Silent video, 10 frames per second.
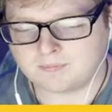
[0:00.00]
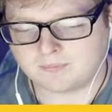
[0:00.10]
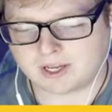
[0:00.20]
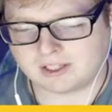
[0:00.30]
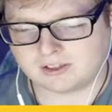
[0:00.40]

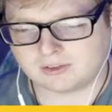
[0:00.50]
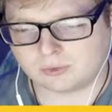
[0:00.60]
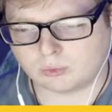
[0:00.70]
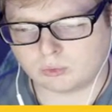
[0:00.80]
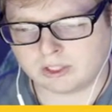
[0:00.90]
I think there's
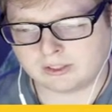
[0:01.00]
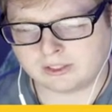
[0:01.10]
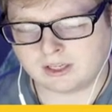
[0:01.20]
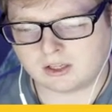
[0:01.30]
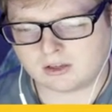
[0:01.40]
one
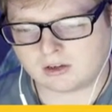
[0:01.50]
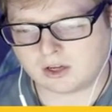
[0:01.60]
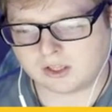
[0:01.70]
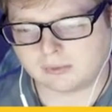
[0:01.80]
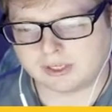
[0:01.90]
lady
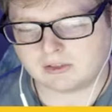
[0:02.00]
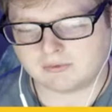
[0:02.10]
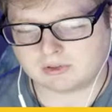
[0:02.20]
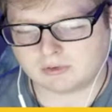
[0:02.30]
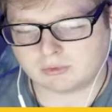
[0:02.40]
on the way to
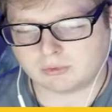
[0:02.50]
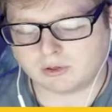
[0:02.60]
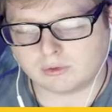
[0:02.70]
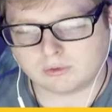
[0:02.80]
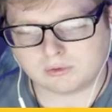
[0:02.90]
Victory
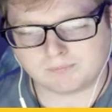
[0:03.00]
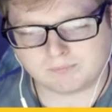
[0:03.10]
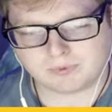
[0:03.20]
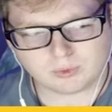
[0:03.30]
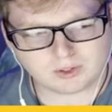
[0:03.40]
Road
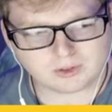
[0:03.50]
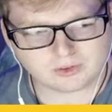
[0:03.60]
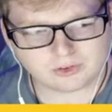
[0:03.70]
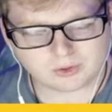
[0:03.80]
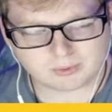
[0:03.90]
who heals
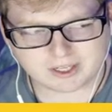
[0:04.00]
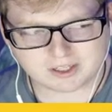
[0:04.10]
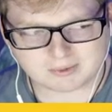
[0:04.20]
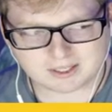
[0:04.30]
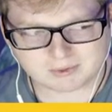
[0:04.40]
you in a random
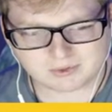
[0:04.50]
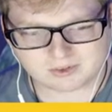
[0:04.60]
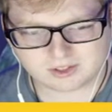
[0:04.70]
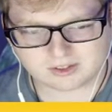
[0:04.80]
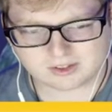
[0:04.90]
house.
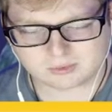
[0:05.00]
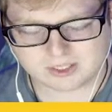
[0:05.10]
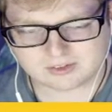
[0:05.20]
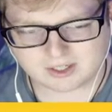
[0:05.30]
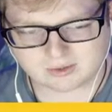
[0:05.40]
It's like a
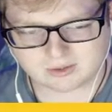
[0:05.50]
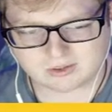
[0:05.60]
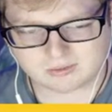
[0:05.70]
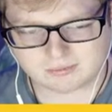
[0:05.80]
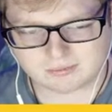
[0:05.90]
rest house,
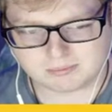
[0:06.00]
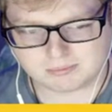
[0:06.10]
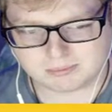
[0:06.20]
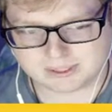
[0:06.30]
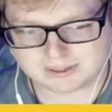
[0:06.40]

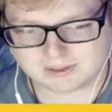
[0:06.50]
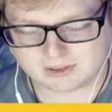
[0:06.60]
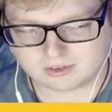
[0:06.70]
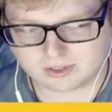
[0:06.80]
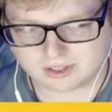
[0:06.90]
but
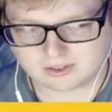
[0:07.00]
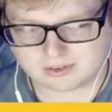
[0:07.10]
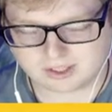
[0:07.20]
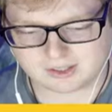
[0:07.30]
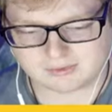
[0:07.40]
there's not a
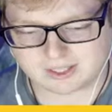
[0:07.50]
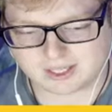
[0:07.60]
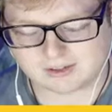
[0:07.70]
ton of that.